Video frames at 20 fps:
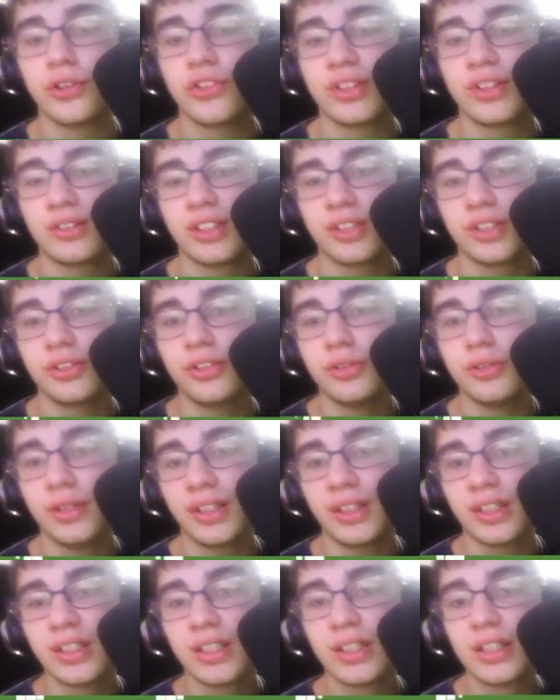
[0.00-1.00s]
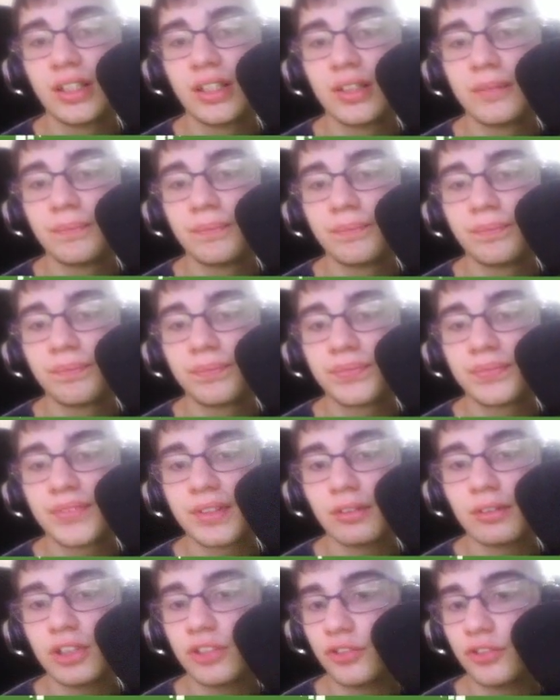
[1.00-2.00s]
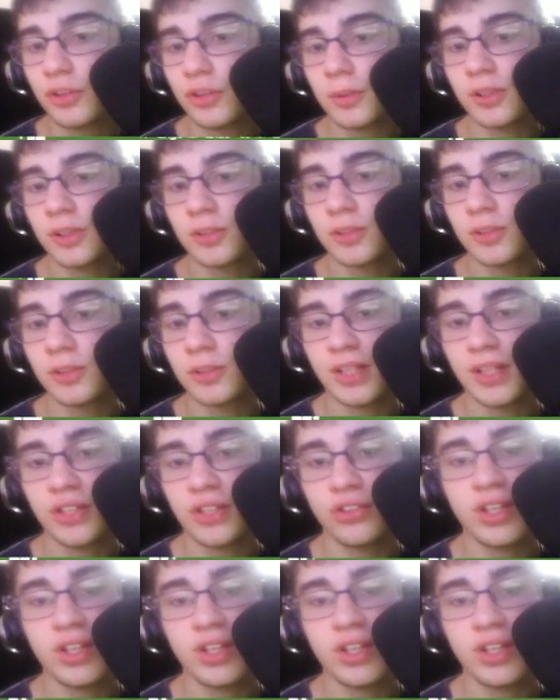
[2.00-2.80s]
what you're doing. What if your opponent plays that?